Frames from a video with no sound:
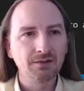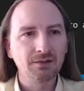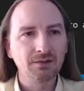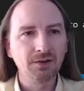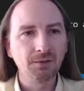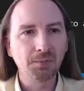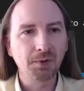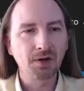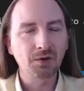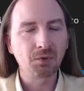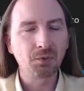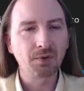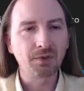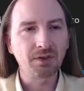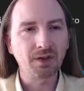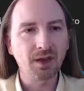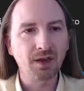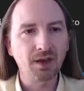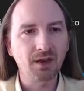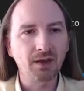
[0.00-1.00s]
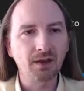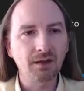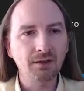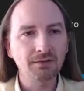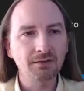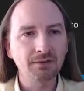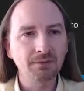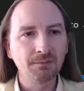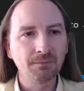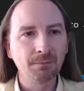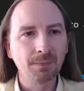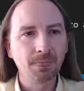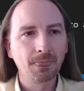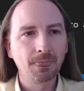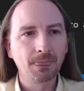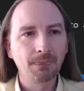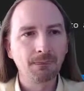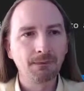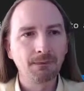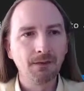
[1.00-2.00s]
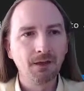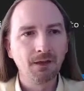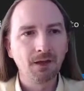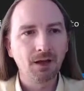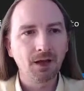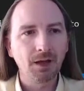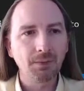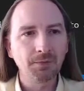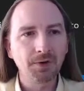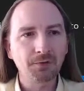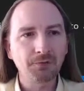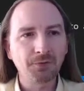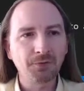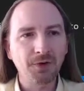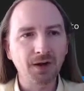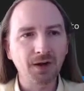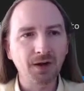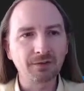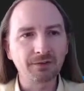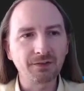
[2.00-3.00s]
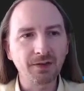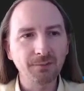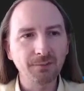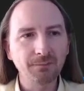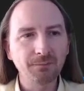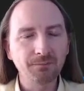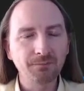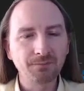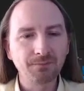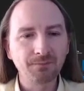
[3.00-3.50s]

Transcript: debug with K8s. I'm going to fire this up.